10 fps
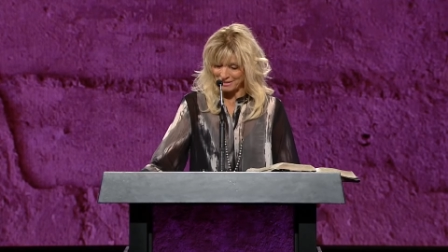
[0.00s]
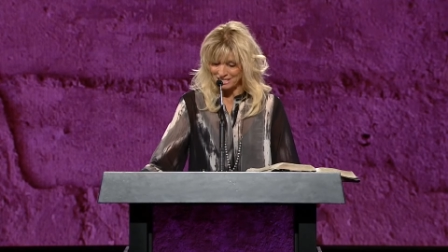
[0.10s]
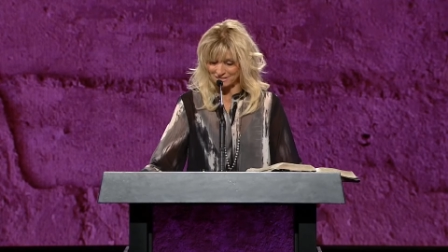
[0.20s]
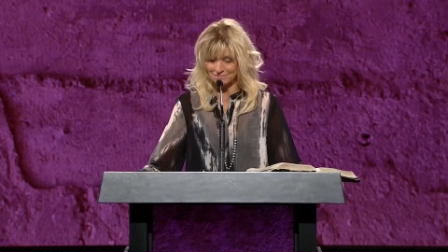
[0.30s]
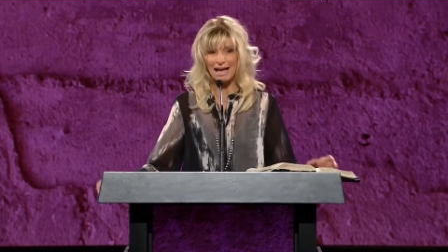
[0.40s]
they
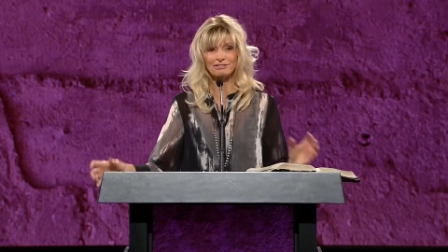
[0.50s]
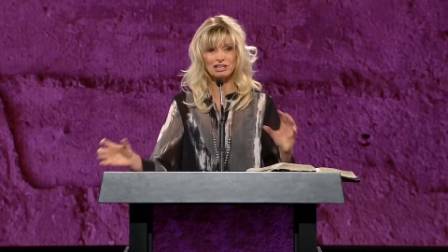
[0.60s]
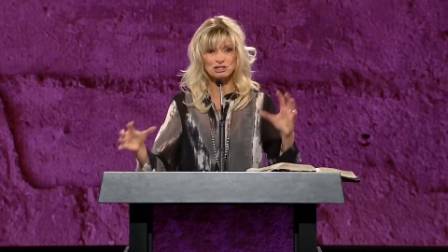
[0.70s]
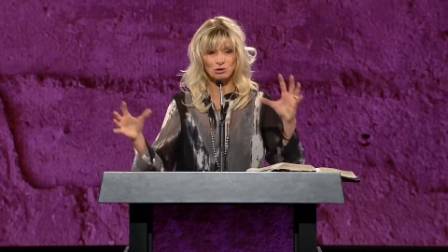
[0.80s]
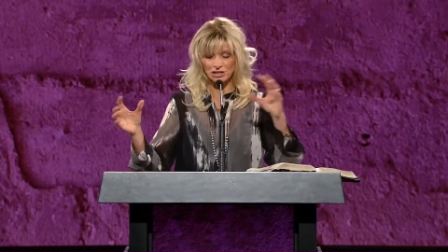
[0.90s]
have a
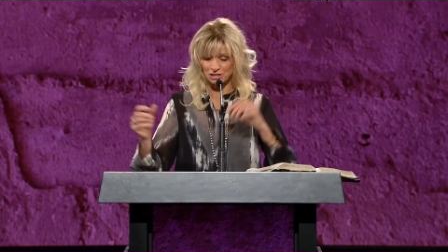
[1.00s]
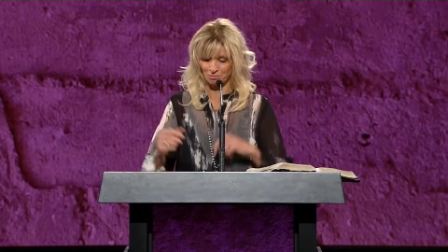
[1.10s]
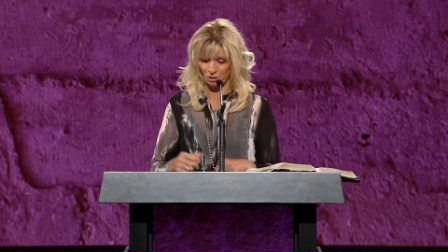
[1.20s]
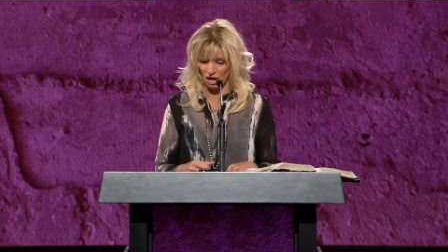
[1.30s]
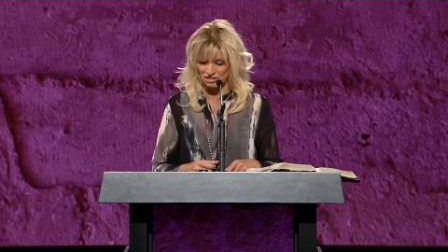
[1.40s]
construction
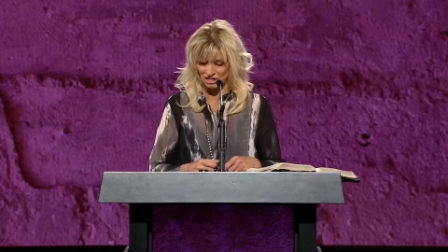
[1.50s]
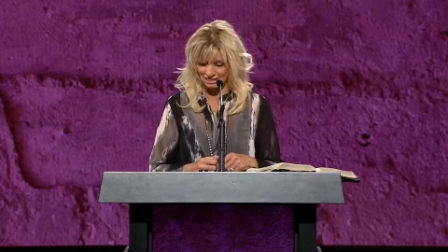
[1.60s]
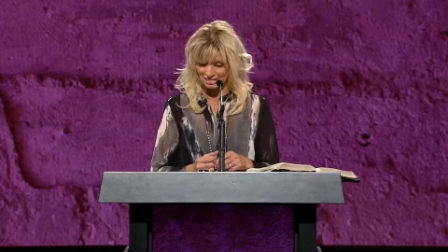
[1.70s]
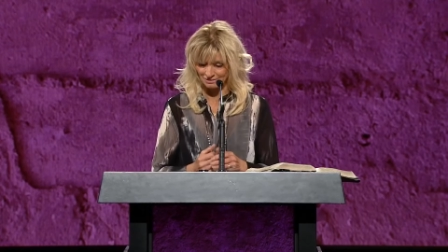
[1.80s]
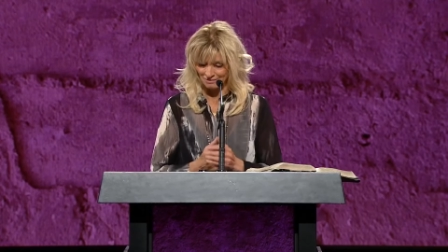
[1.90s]

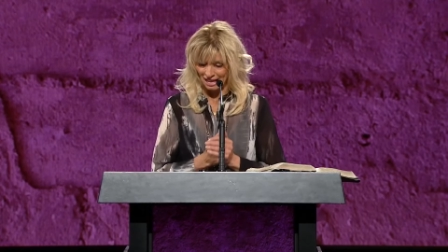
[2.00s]
project